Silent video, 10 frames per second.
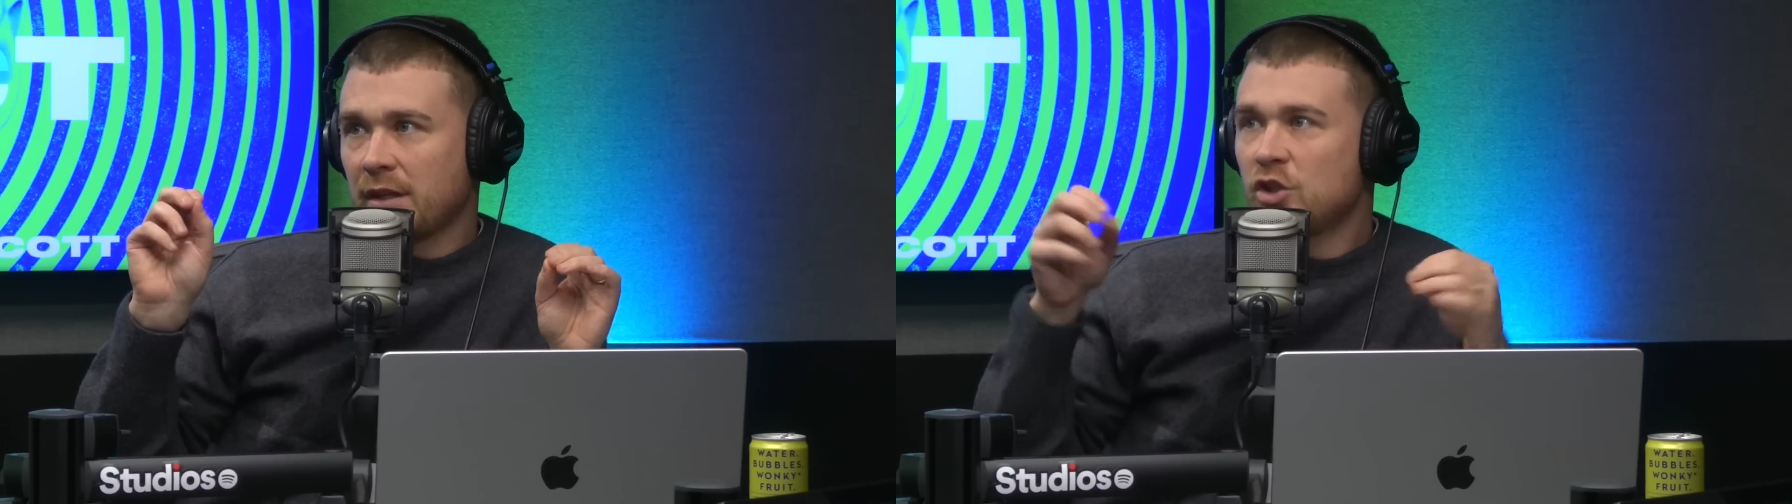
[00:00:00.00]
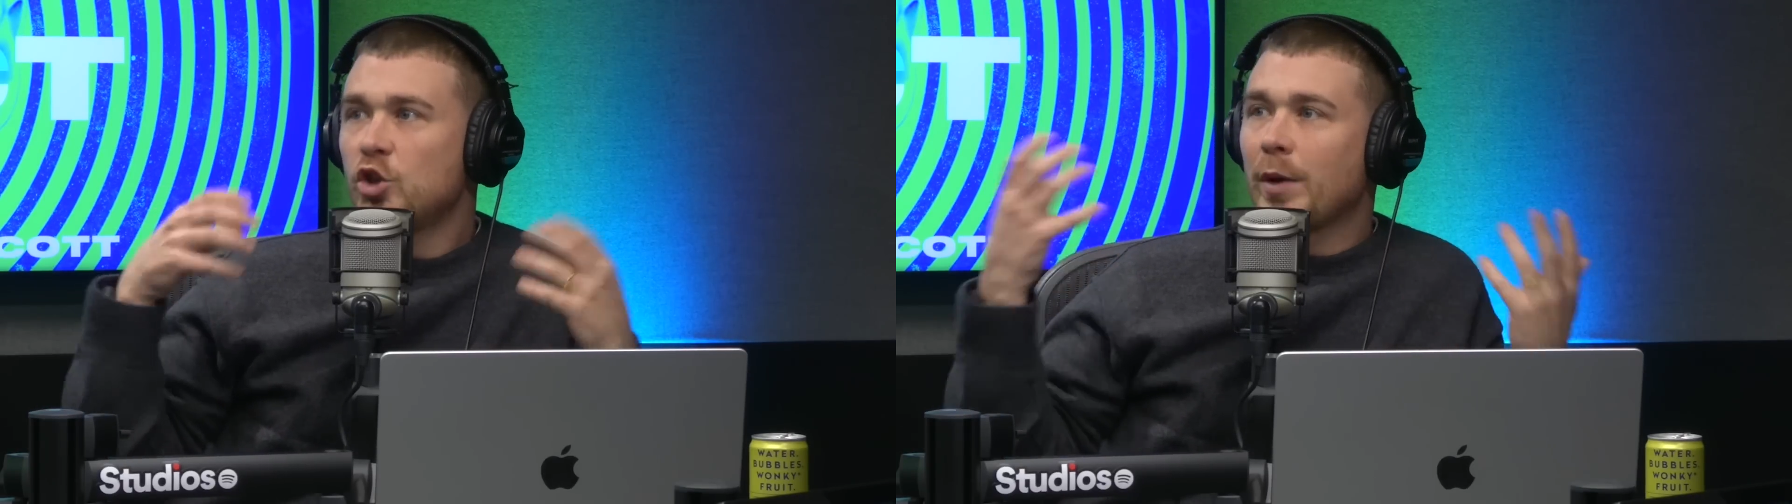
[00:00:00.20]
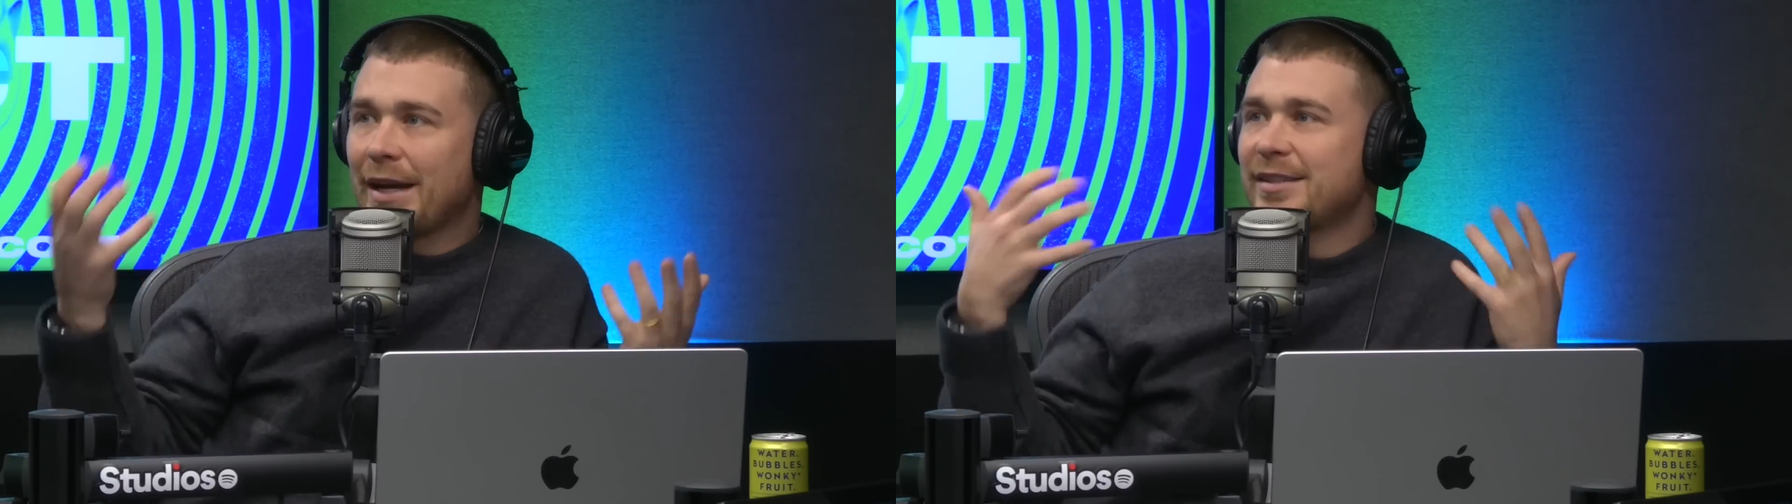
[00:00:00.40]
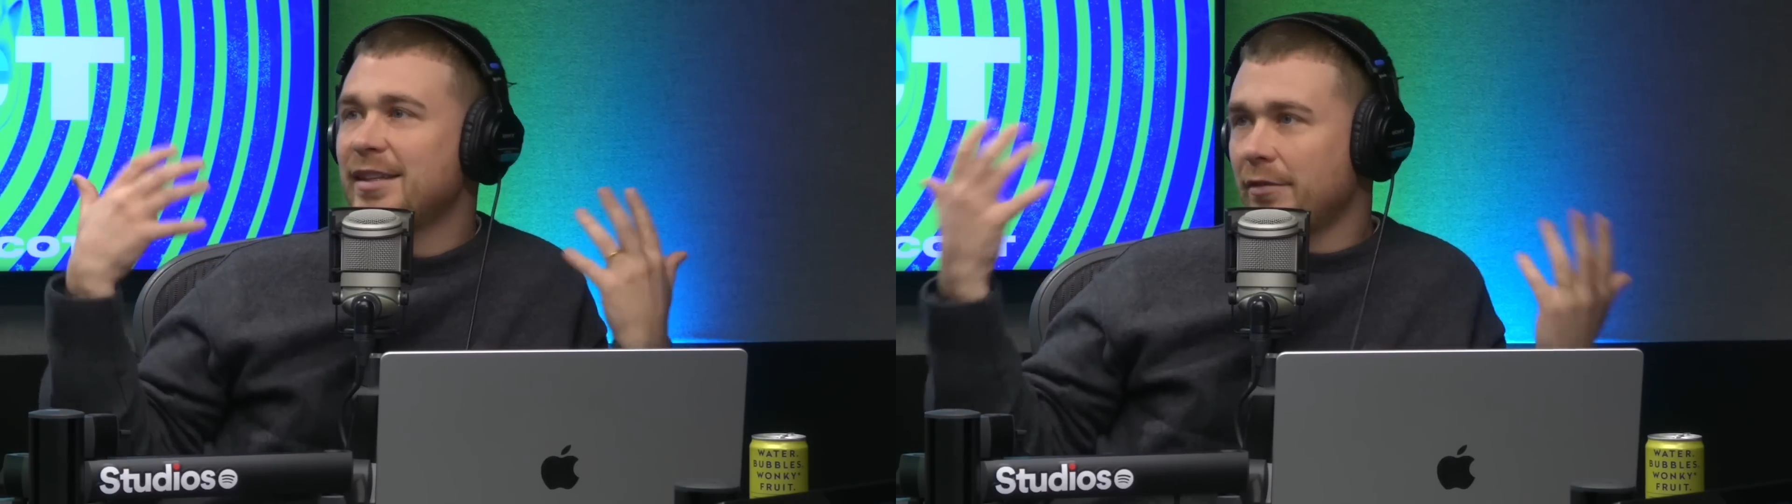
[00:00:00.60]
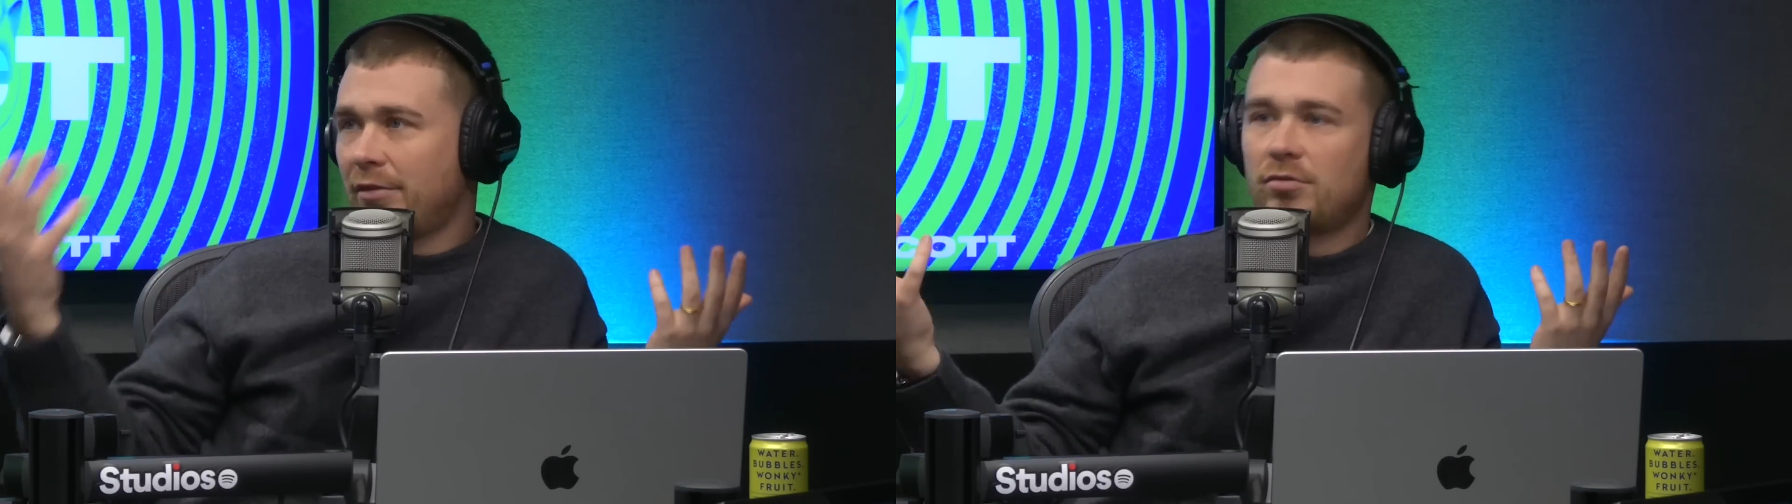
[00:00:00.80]

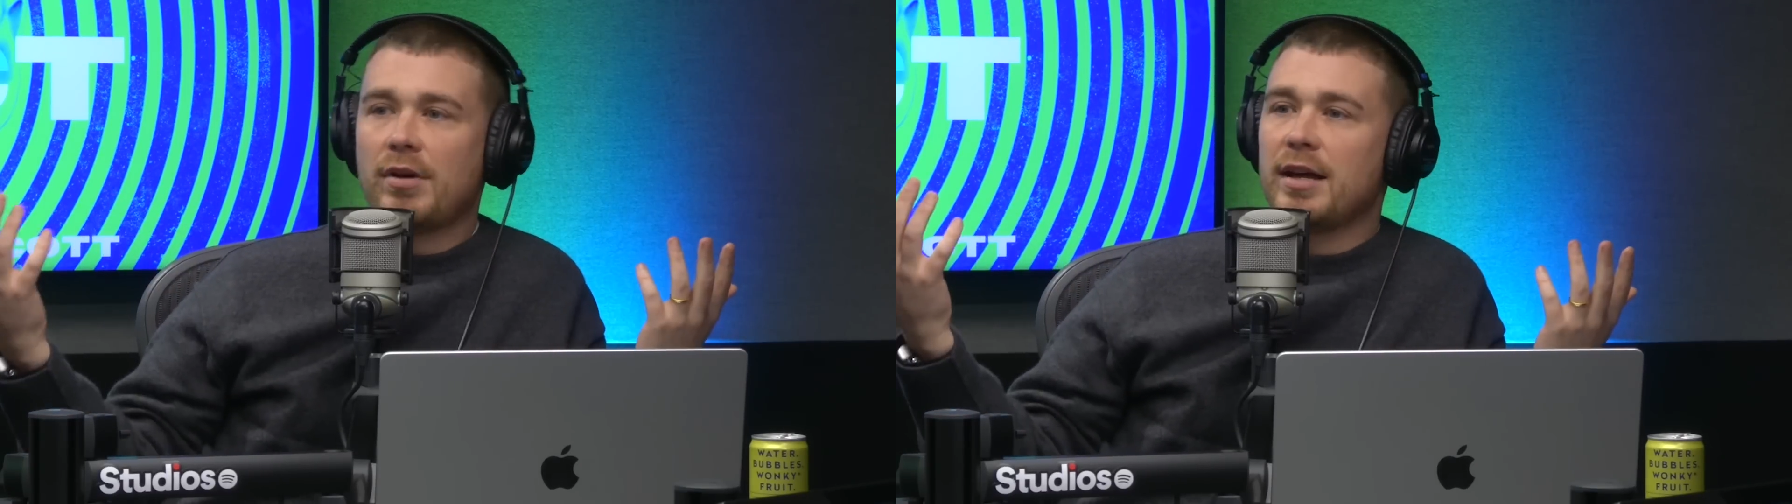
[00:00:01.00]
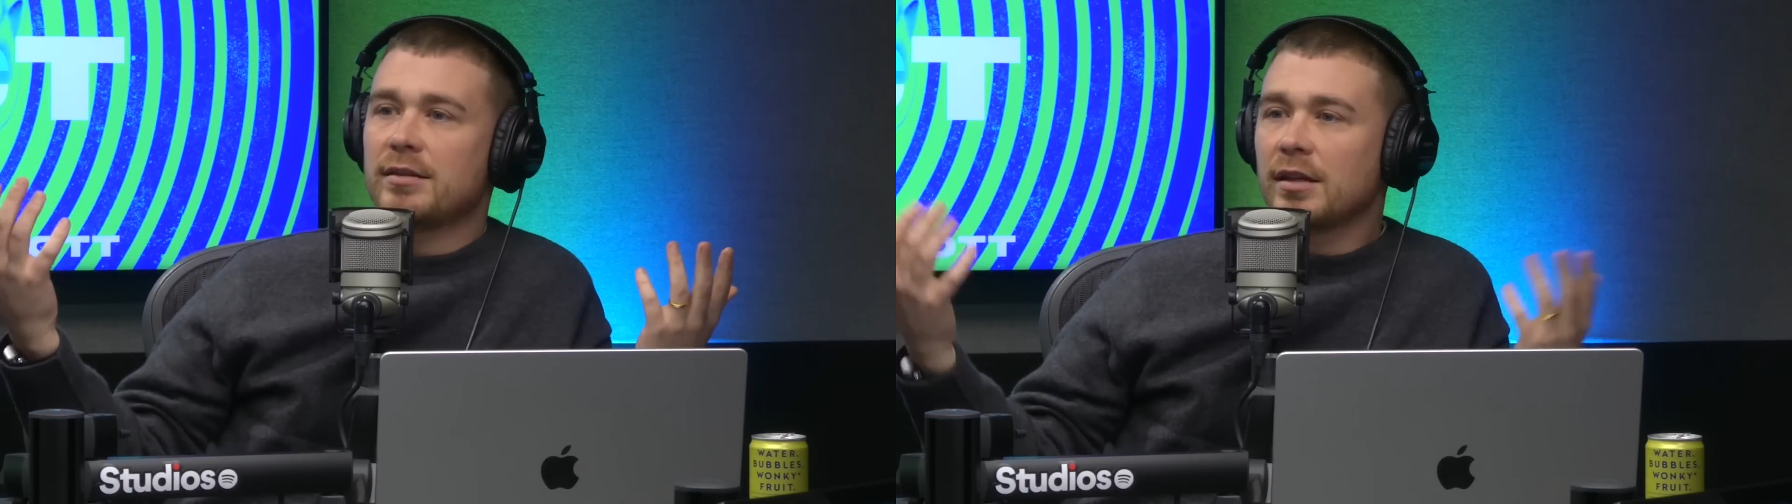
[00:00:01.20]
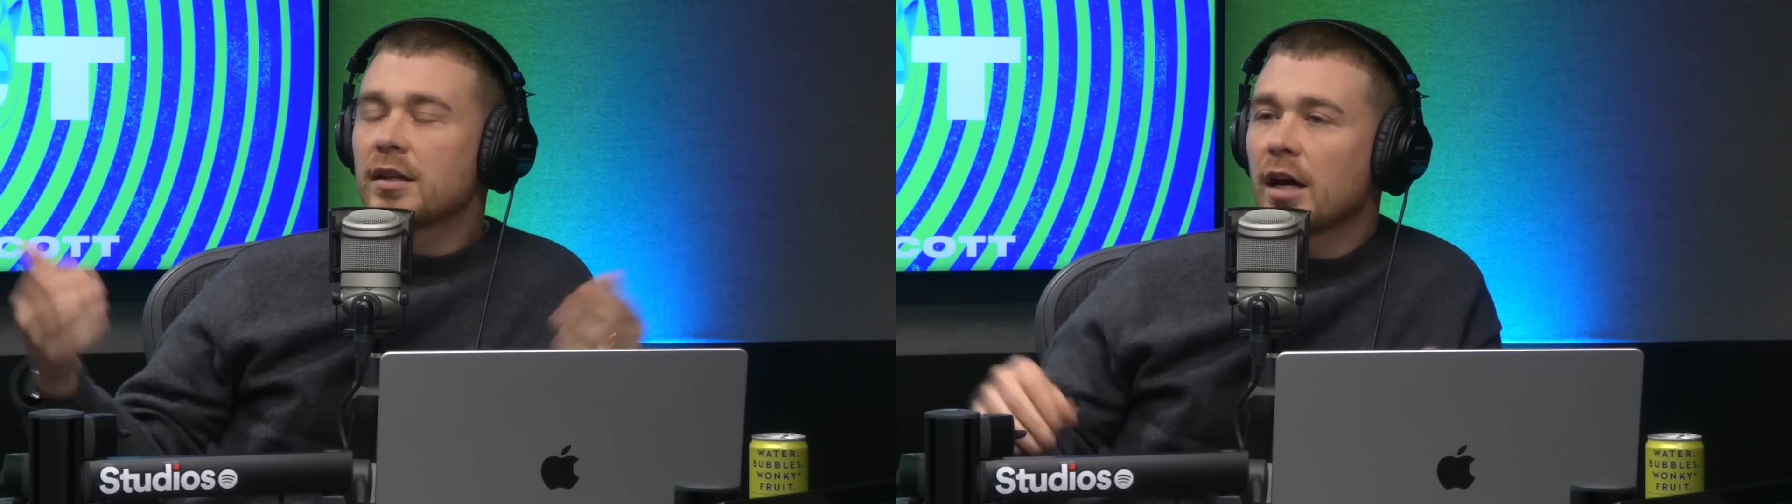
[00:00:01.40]
duality of threat.